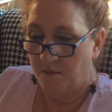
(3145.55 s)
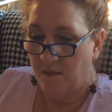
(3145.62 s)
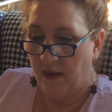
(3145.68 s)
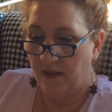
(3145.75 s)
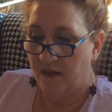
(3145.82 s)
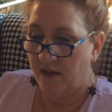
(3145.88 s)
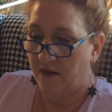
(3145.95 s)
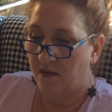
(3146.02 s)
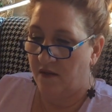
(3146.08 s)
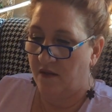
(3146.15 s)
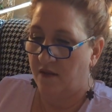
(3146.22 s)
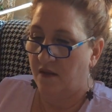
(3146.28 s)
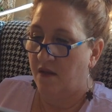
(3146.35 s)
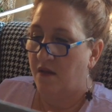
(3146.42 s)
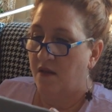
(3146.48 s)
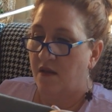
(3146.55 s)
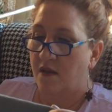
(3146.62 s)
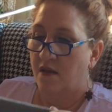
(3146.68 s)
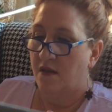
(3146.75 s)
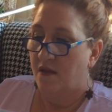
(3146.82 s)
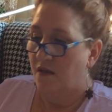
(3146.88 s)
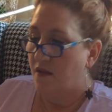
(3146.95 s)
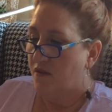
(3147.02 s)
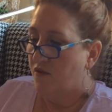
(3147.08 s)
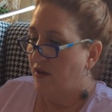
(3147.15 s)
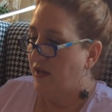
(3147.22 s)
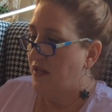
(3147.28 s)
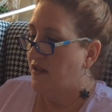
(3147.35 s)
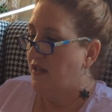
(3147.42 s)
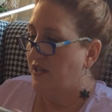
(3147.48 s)
My little
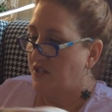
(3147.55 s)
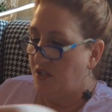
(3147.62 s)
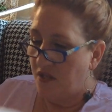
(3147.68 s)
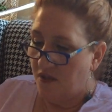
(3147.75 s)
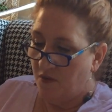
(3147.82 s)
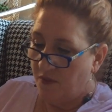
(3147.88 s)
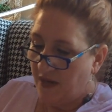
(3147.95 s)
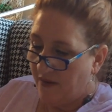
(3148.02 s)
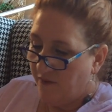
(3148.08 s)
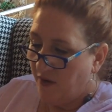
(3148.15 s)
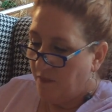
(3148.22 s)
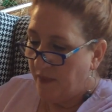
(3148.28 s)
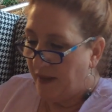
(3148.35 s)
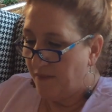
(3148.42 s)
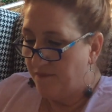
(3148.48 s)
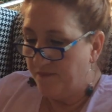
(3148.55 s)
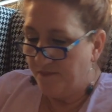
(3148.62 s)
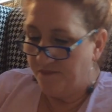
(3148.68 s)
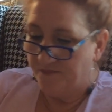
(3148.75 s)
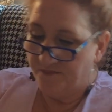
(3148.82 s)
straight stitches or whatever, but